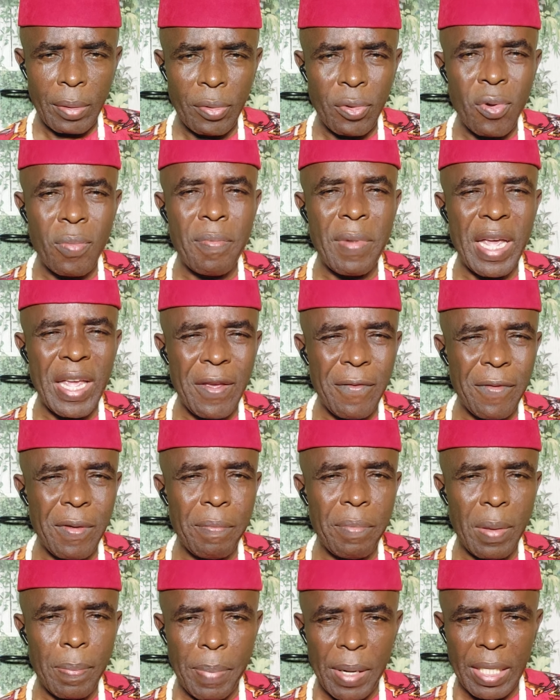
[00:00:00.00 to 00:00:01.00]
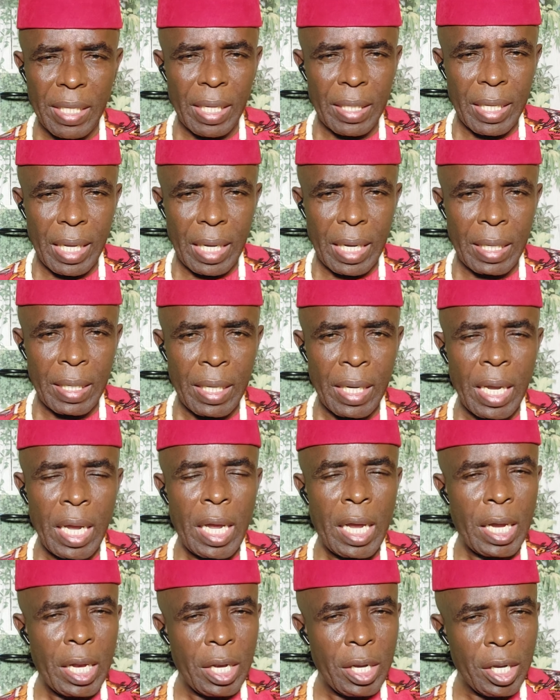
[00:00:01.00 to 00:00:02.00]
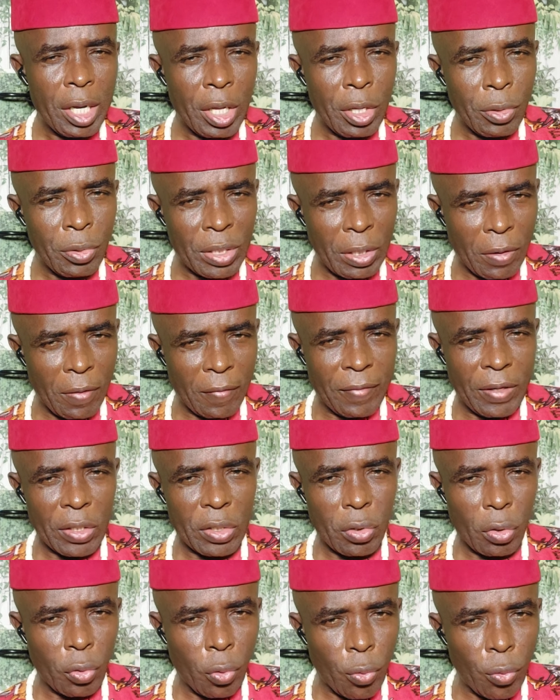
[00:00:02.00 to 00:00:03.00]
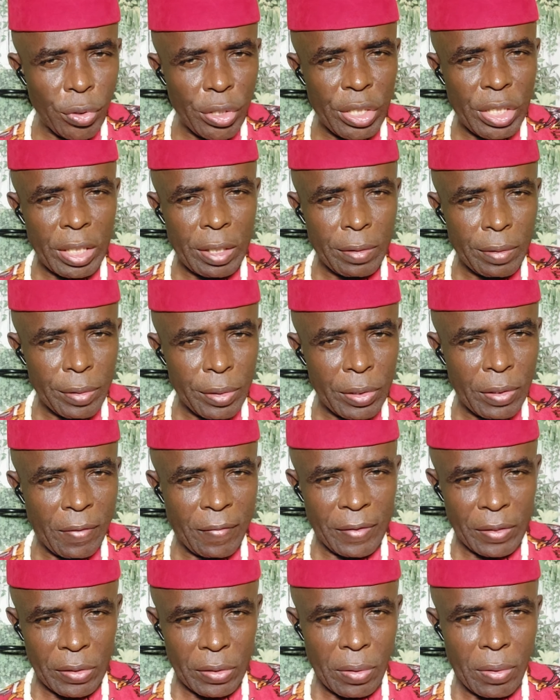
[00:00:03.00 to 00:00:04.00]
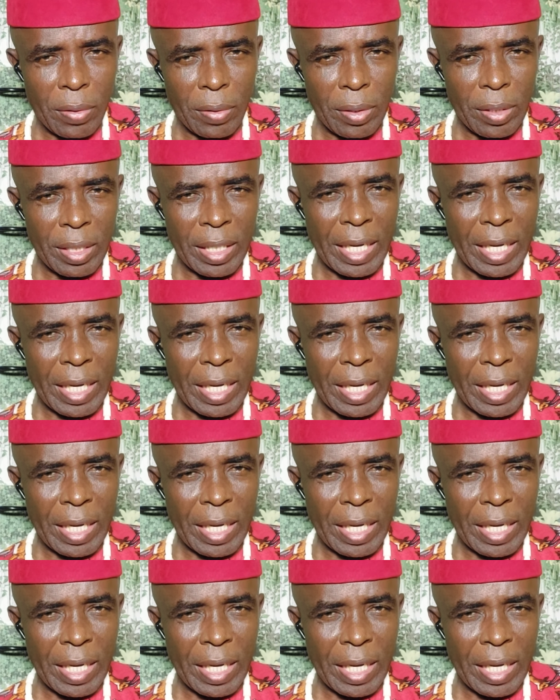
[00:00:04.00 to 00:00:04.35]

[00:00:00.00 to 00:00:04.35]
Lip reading: You may even be better than the user of the song, the original user of the song,